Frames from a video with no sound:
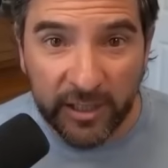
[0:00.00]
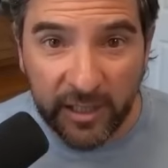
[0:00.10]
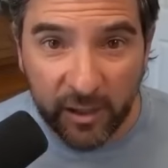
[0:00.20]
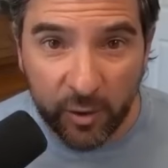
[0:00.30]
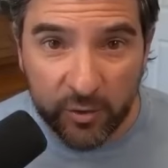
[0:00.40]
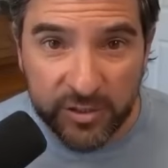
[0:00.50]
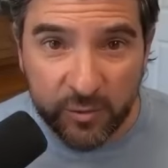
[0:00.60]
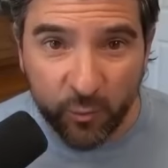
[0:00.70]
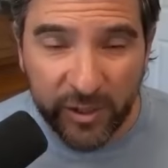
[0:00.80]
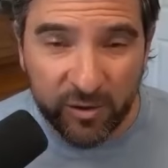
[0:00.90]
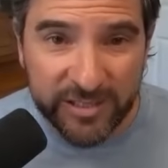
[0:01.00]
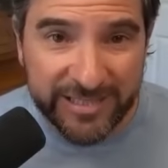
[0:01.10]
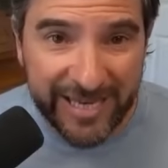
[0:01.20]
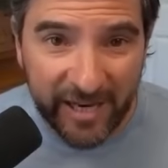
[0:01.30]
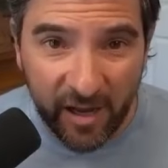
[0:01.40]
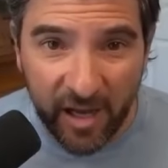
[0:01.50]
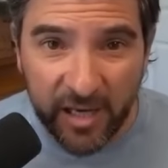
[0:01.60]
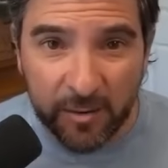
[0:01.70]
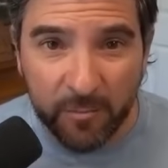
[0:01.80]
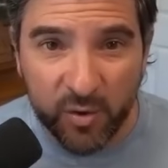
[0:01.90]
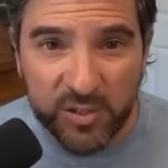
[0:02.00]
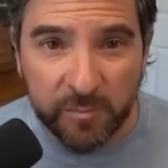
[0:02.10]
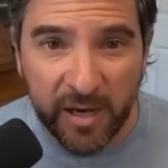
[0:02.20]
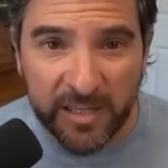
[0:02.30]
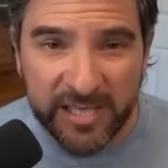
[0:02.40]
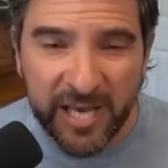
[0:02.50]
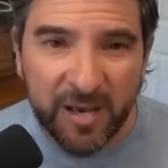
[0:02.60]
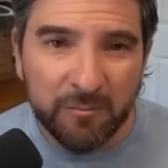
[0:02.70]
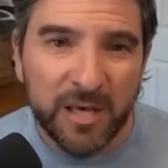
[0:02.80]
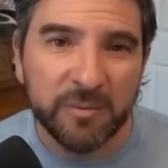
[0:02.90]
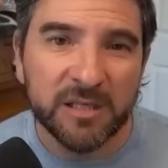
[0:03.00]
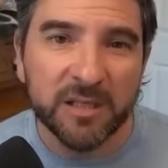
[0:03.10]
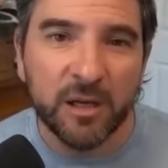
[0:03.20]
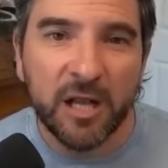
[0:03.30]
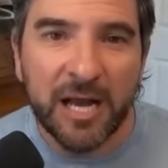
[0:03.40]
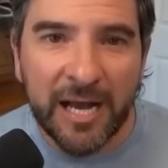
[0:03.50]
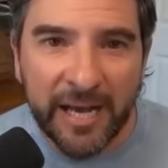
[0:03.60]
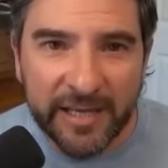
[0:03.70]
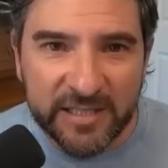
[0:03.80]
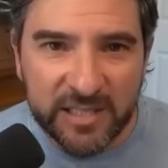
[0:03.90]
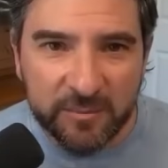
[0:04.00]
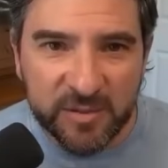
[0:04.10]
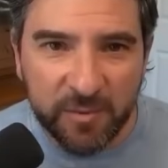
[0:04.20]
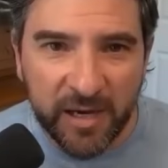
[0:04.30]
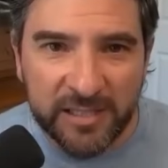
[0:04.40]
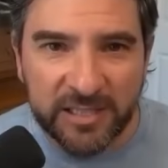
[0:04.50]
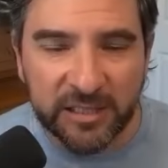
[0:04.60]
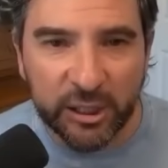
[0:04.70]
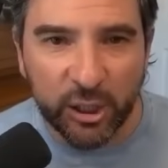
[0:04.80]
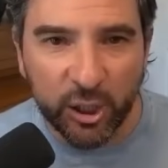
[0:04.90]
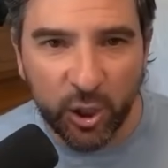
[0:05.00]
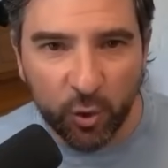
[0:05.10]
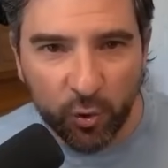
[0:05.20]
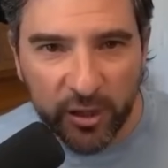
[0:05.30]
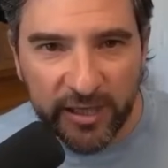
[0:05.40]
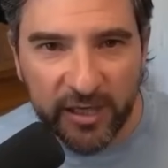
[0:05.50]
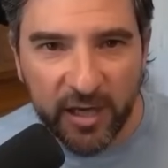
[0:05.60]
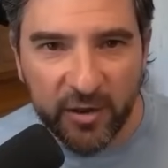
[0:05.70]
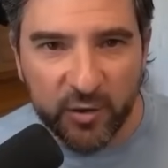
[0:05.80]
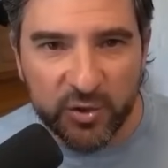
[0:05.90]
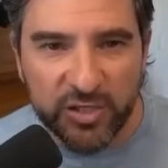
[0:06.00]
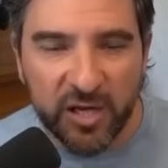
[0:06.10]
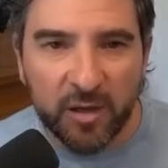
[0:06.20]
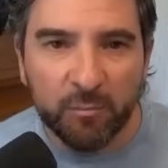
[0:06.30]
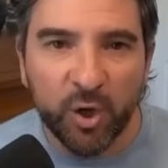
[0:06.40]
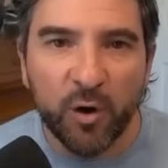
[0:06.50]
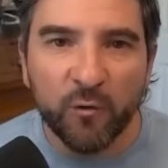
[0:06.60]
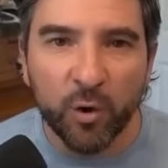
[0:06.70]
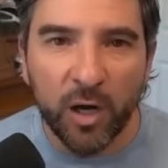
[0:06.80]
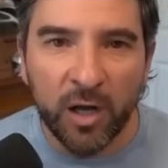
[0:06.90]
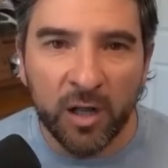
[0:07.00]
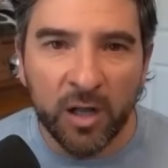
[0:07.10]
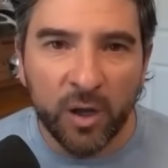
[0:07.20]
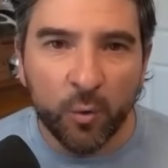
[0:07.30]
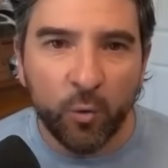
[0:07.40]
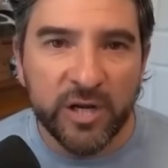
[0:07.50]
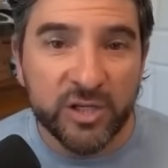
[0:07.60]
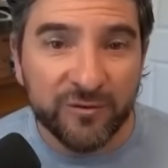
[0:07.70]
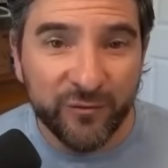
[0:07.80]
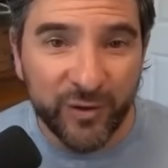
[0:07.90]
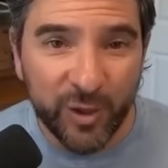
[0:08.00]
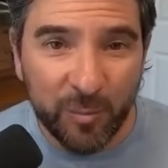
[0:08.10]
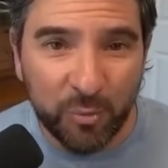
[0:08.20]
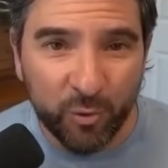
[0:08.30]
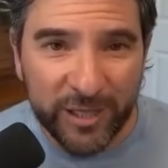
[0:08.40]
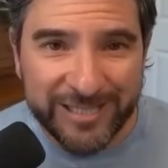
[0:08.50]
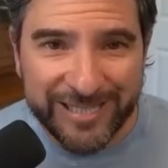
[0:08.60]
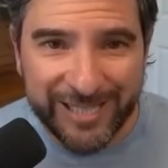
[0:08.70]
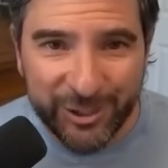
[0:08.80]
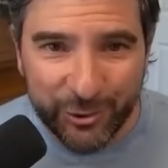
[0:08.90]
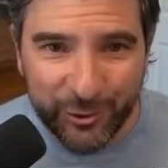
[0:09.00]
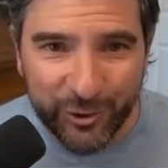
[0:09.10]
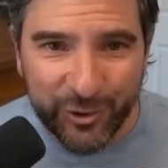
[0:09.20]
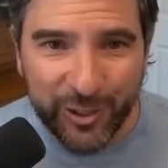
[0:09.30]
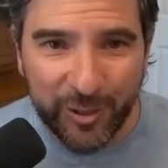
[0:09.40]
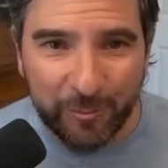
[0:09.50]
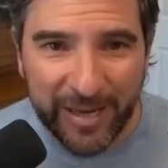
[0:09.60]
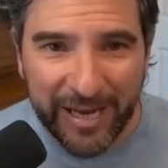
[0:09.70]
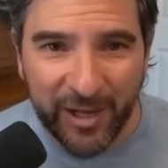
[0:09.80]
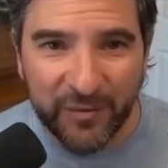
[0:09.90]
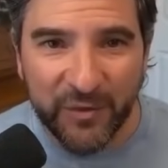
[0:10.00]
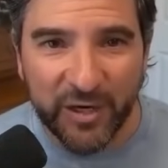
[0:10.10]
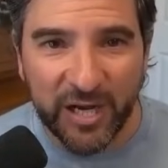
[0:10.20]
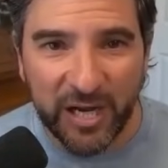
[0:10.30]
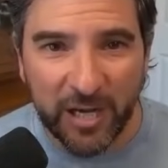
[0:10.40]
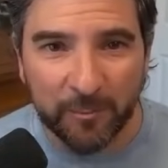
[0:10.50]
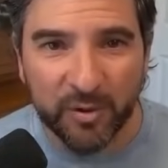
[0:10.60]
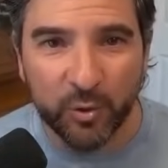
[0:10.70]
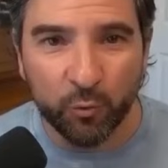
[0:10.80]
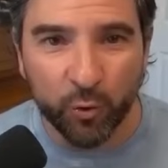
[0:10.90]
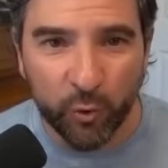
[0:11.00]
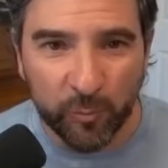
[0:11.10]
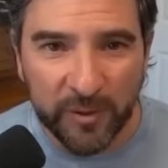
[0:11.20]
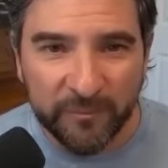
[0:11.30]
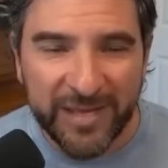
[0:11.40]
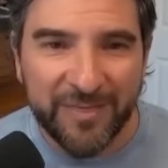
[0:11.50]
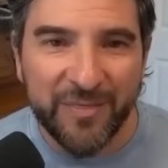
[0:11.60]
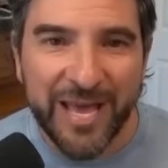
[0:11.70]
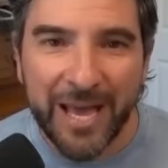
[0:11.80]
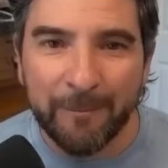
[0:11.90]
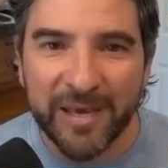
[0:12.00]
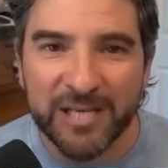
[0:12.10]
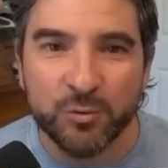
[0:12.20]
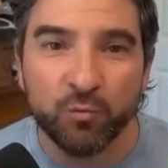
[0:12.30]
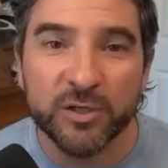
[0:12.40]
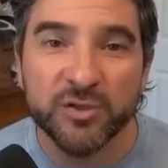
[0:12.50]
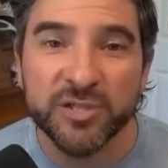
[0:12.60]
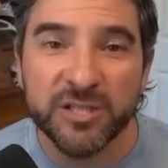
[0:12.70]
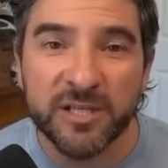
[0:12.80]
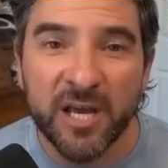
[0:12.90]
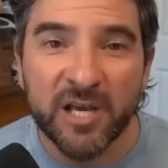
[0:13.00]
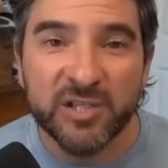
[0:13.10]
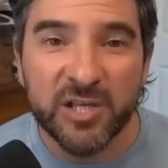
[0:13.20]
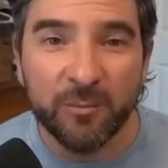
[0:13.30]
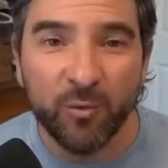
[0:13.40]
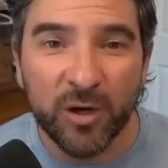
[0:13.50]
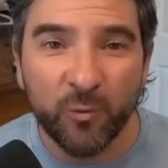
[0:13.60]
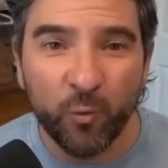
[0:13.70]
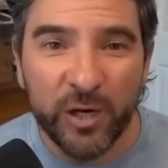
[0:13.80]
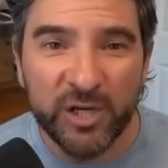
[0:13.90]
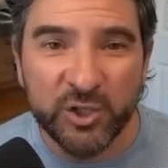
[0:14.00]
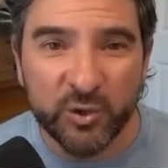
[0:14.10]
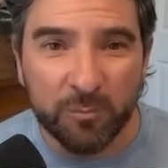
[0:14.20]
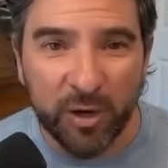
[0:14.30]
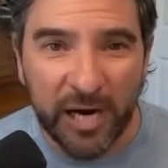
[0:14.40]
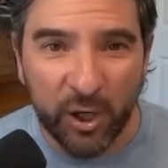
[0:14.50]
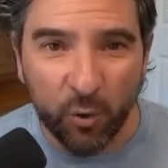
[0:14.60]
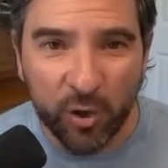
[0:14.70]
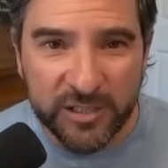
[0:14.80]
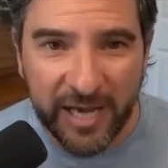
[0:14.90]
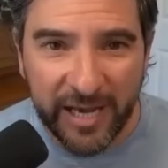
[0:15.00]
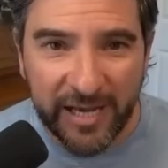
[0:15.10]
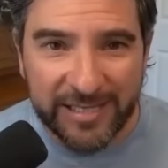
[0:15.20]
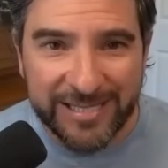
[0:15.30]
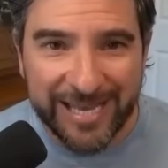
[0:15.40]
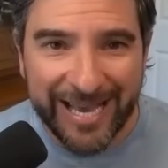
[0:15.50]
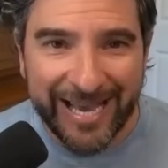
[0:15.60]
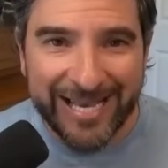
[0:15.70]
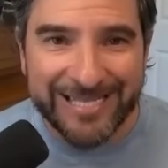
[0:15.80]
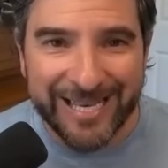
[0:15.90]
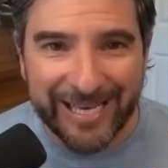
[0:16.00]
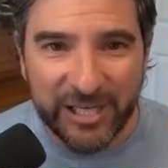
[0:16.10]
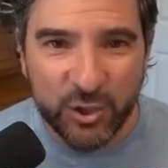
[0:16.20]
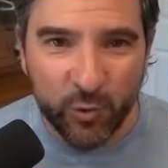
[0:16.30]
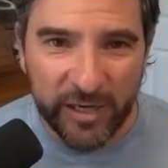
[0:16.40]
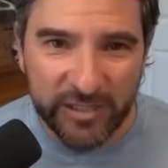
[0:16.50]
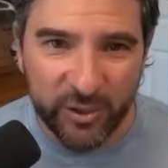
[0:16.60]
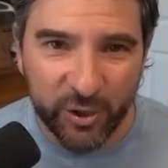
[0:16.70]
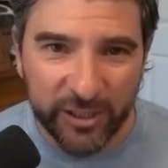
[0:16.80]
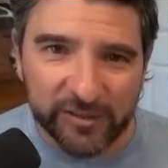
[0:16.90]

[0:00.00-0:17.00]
close. We are dead on in most spots, maybe a little high in some spots, a little lower in others, but overall, we should feel pretty good about the comp group. And that makes Richardson someone we should prioritize as a trade target.